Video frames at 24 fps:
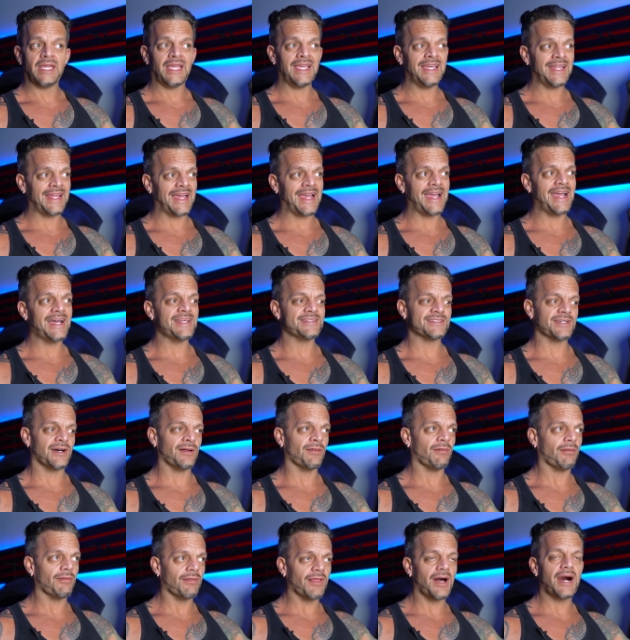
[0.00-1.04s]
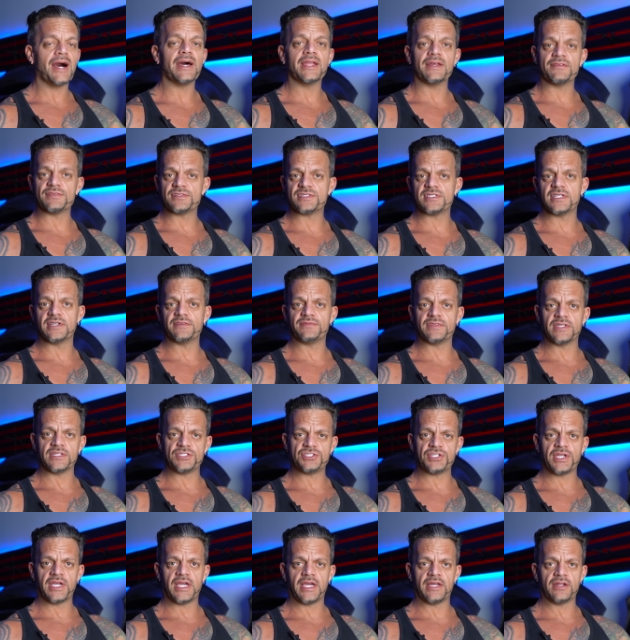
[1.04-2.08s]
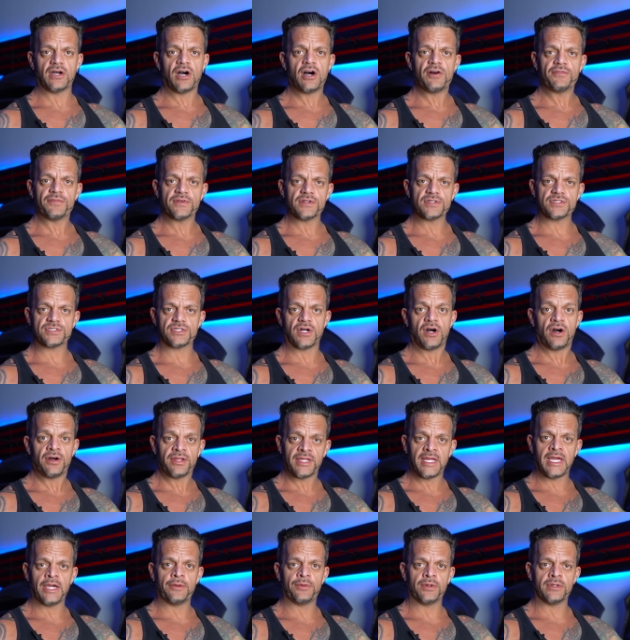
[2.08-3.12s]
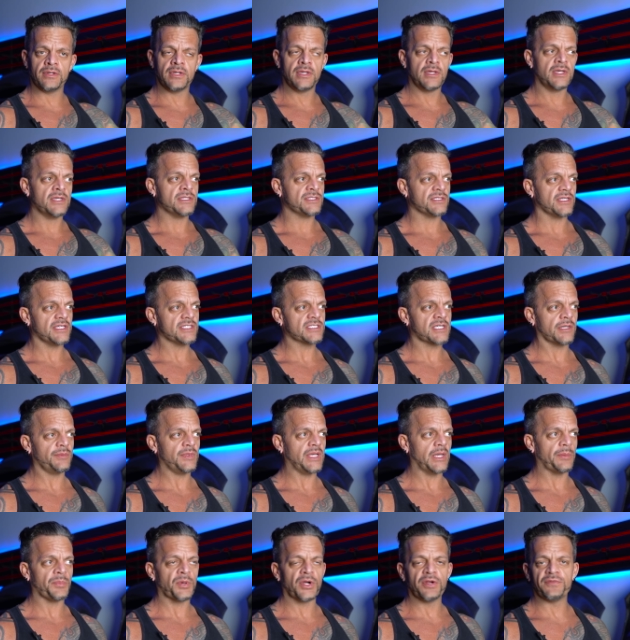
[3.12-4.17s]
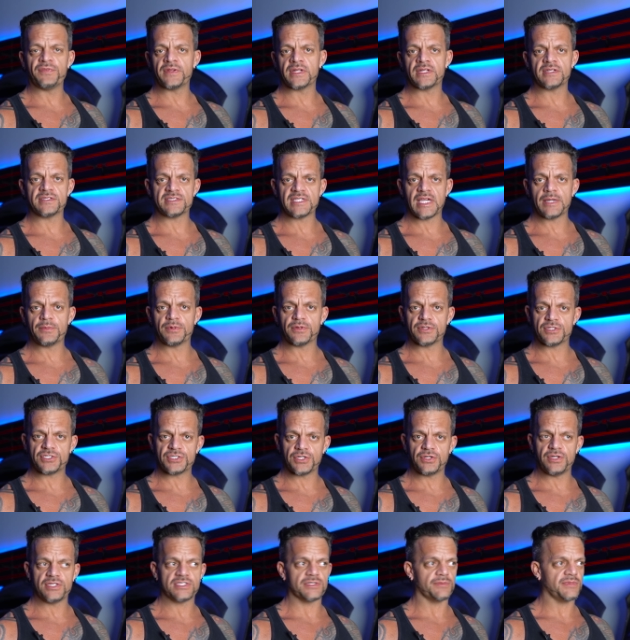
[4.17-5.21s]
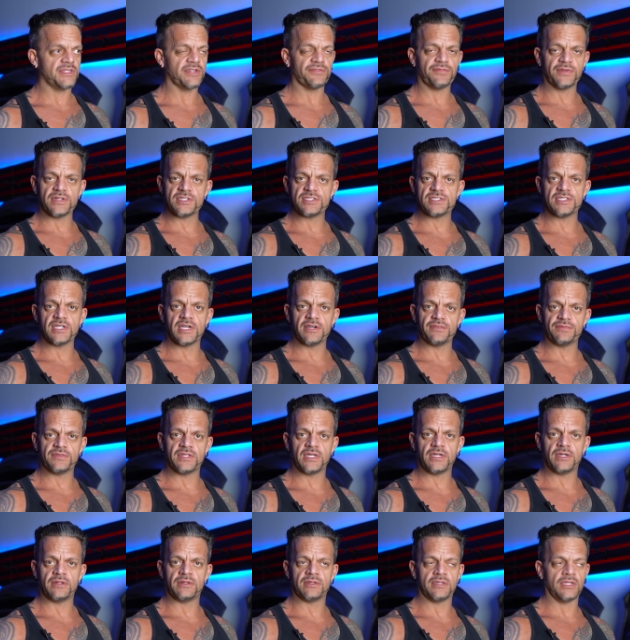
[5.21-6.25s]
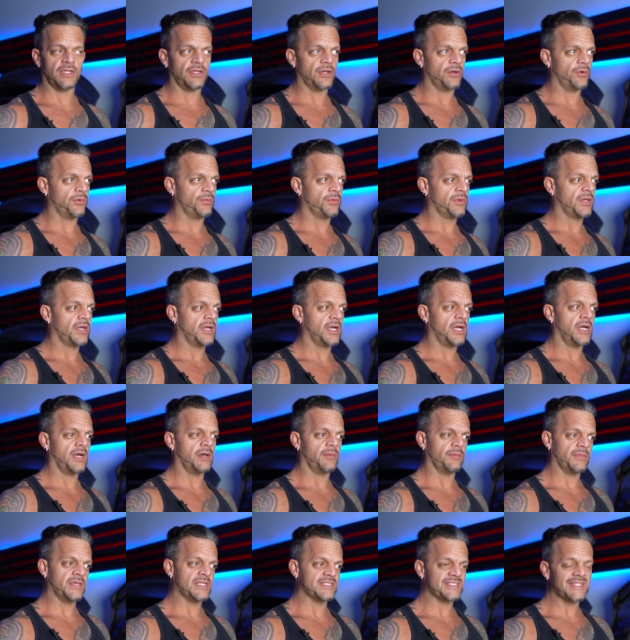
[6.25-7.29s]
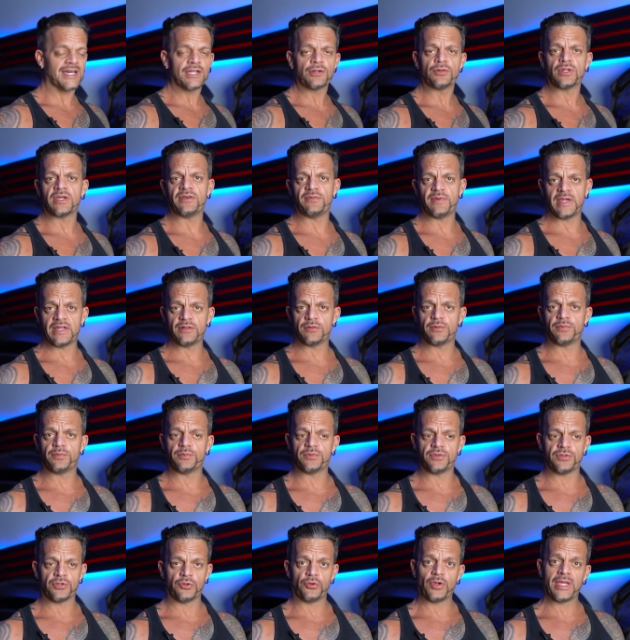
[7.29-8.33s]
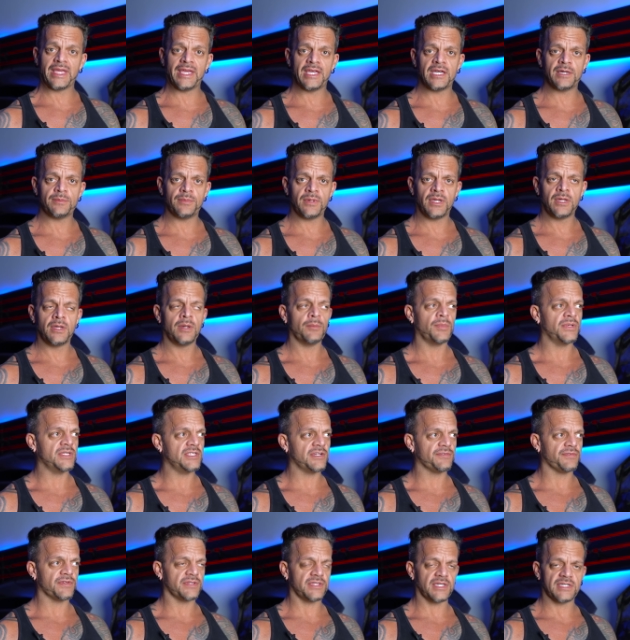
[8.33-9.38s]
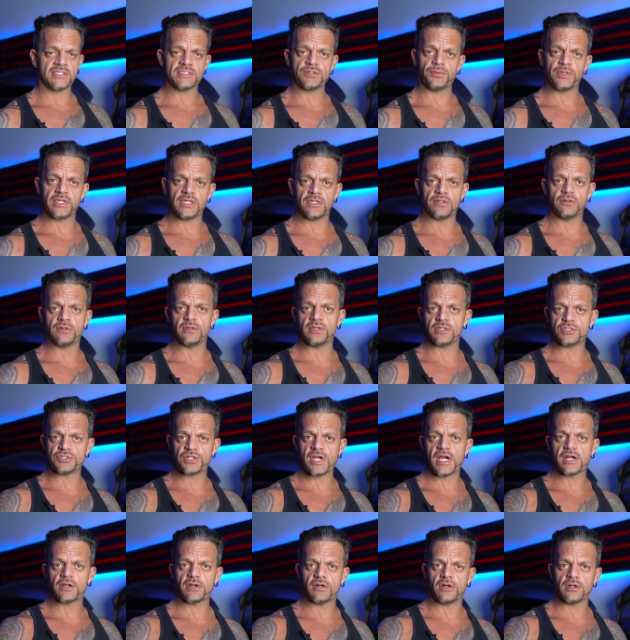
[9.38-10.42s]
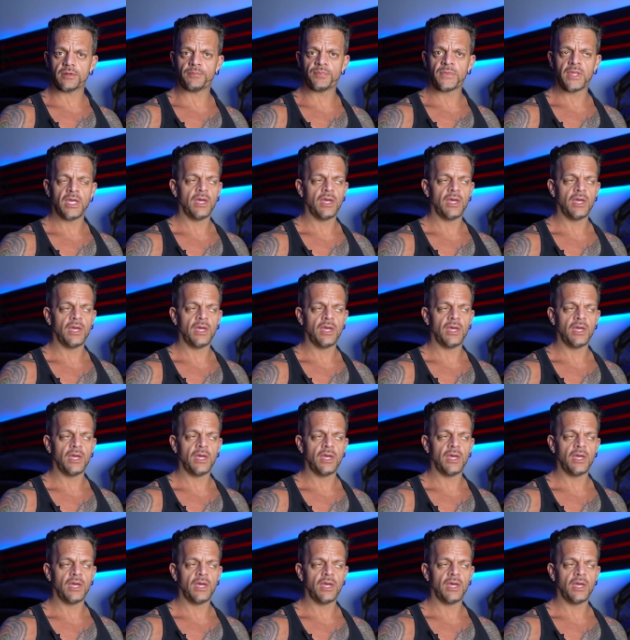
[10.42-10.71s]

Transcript: it has a lot of stuff that Chad offers on that one. So that's going to be a perfect example to show you some different stuff that, you know, um, is not only available to him, but different things that we can do to the Trackhawk.